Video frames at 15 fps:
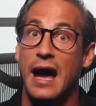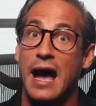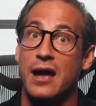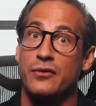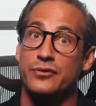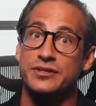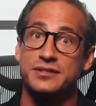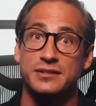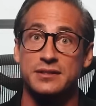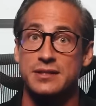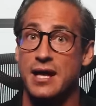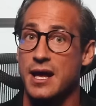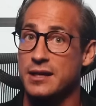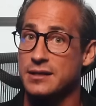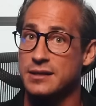I risked
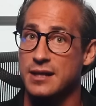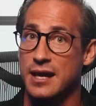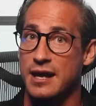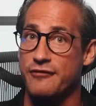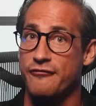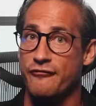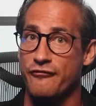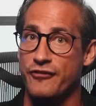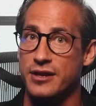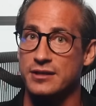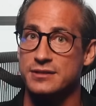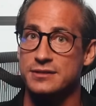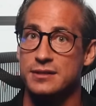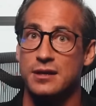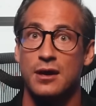10K
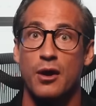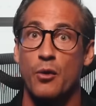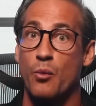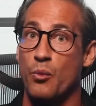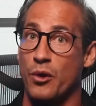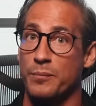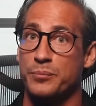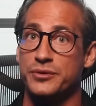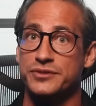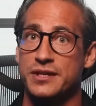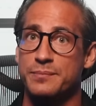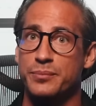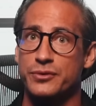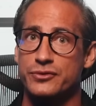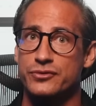fixed,
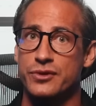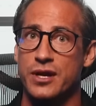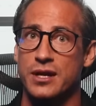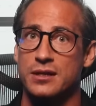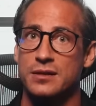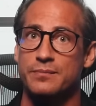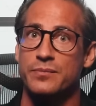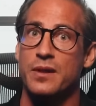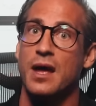1% per trade.